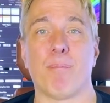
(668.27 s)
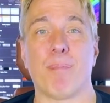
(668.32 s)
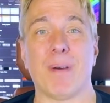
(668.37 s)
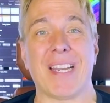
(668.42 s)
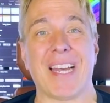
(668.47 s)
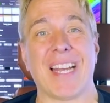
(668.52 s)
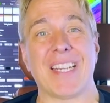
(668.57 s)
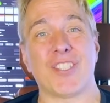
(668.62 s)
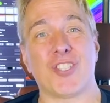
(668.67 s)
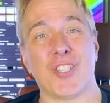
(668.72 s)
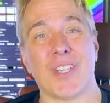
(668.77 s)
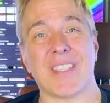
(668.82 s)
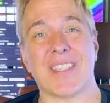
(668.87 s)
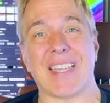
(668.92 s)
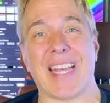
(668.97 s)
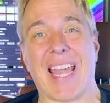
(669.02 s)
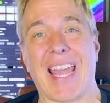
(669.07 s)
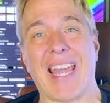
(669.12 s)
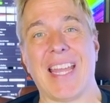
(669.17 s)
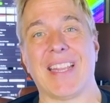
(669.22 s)
but I
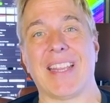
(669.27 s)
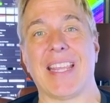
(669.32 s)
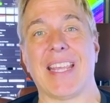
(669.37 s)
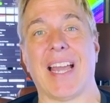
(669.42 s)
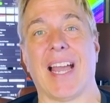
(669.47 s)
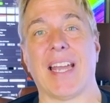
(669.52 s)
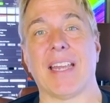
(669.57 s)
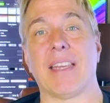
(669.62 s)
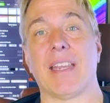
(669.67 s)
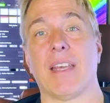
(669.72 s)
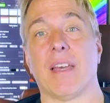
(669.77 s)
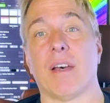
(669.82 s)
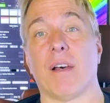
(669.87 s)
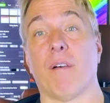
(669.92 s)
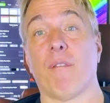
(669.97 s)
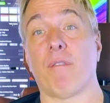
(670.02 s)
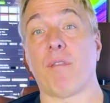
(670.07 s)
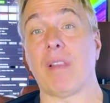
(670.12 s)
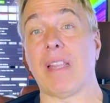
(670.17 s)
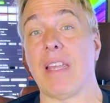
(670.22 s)
just hate the idea
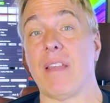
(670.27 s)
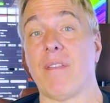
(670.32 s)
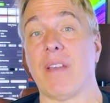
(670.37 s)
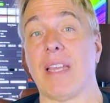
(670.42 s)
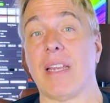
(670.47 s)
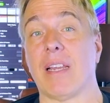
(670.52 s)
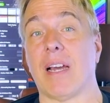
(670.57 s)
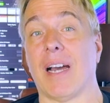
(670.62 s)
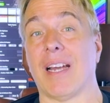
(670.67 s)
of leaving